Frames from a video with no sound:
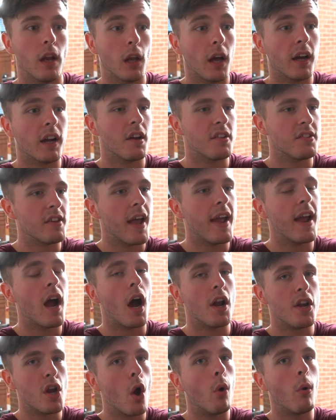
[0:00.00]
Like I say,
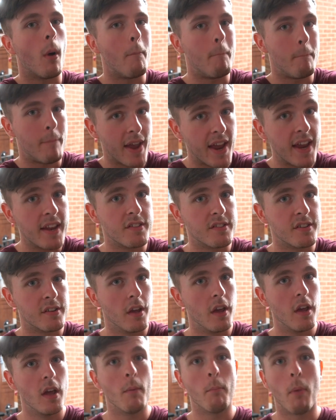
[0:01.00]
I know a bit,